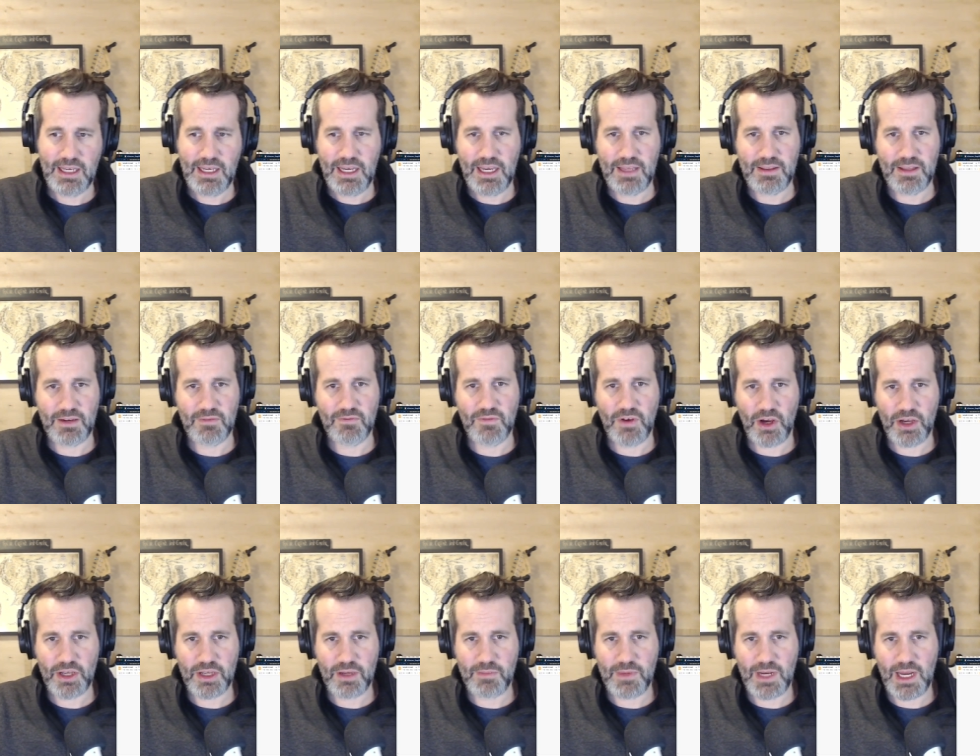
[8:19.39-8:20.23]
And then
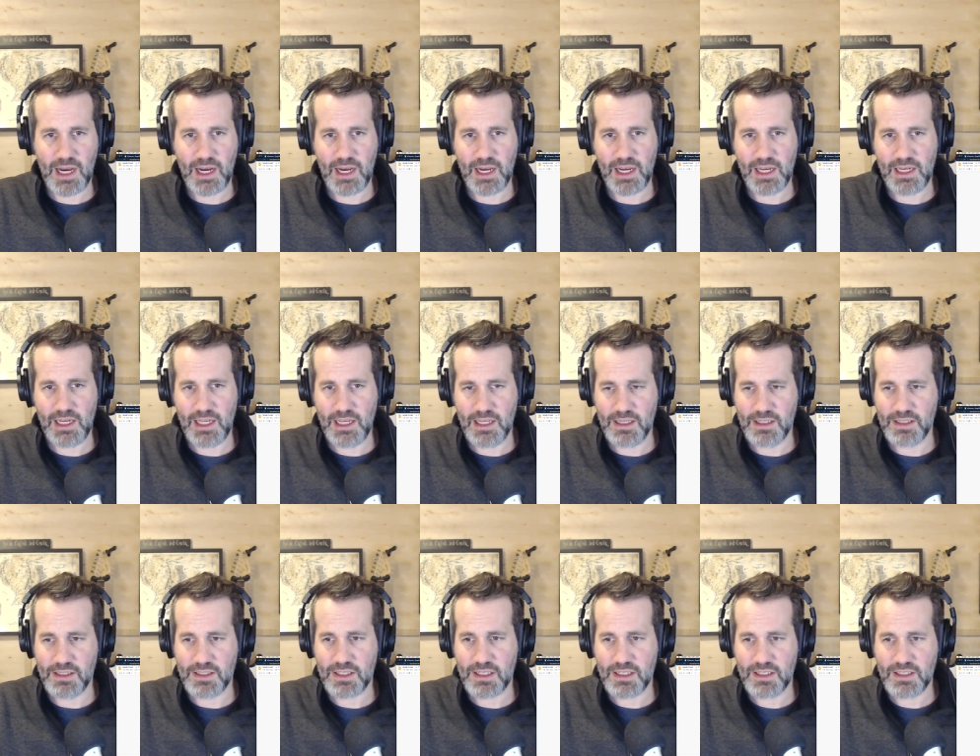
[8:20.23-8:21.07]
Volume 9
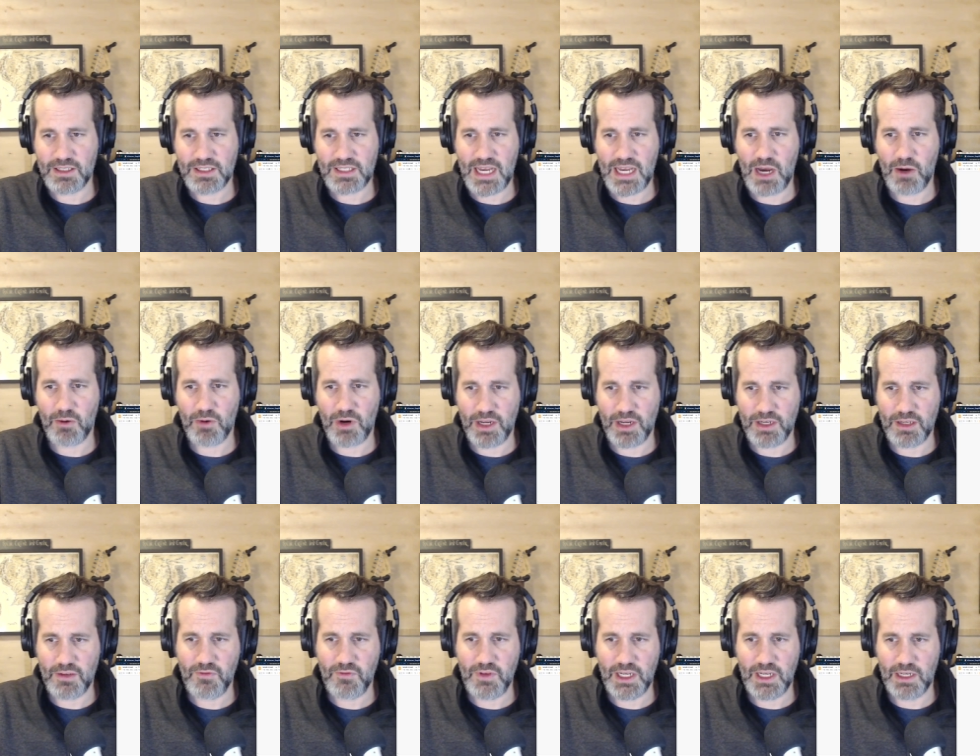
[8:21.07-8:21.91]
is Sauron
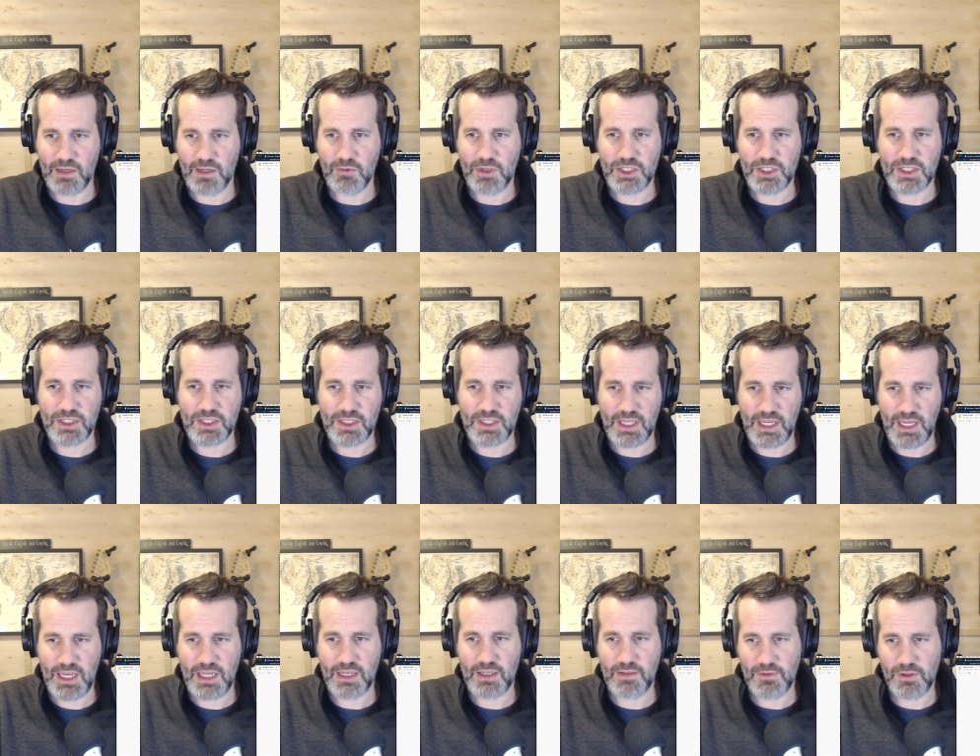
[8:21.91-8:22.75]
Defeated, which is
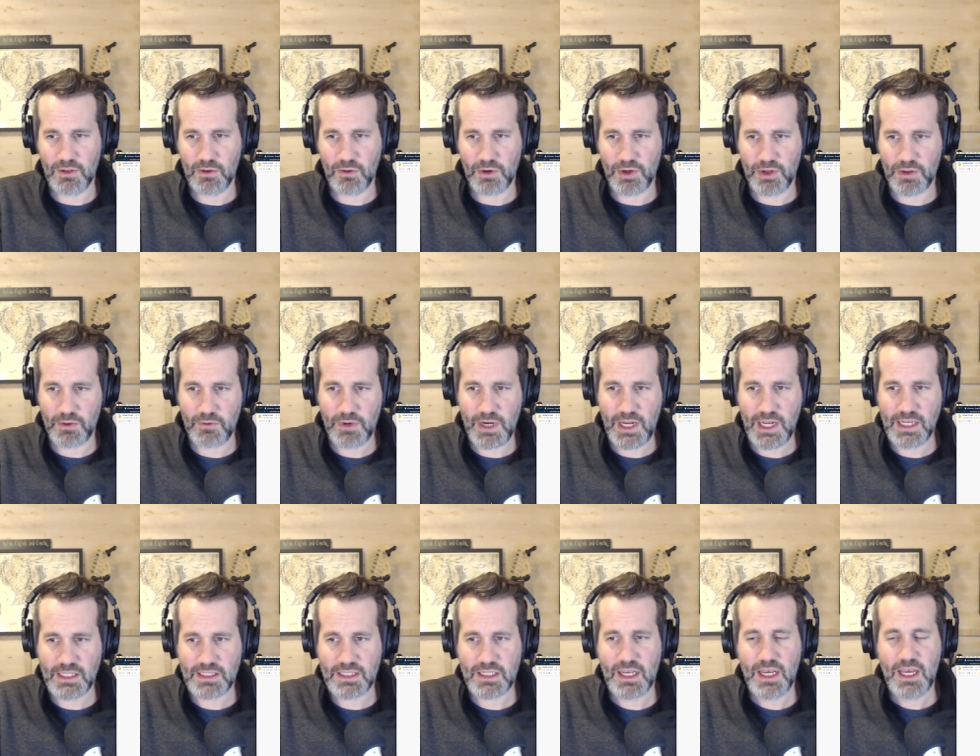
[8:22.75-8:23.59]
the end of The Lord of the
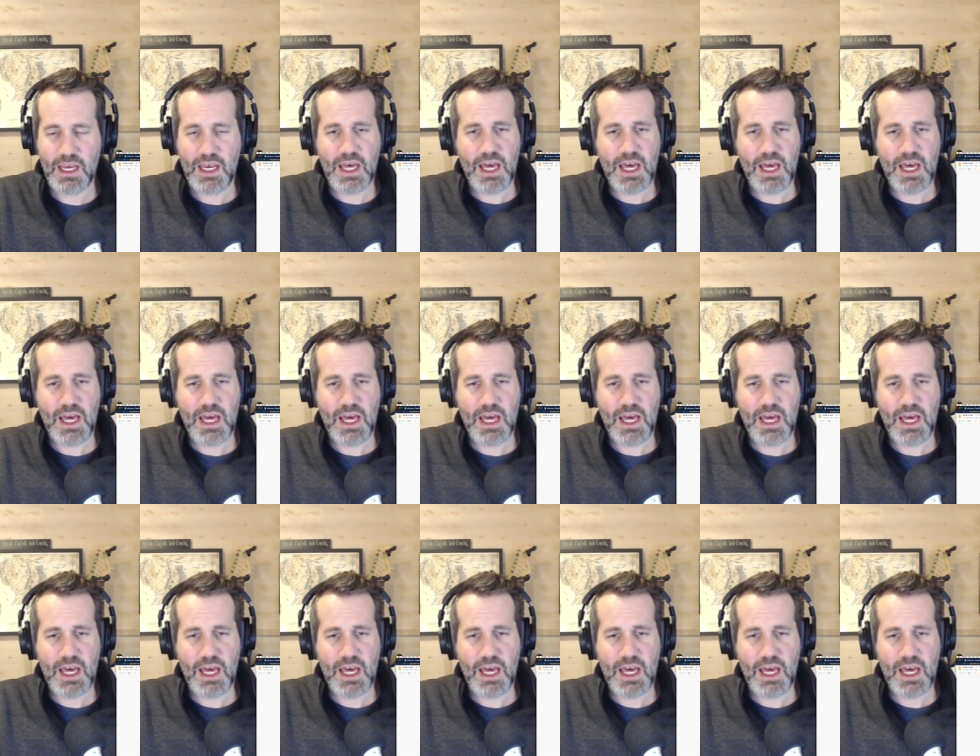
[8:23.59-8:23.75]
Rings.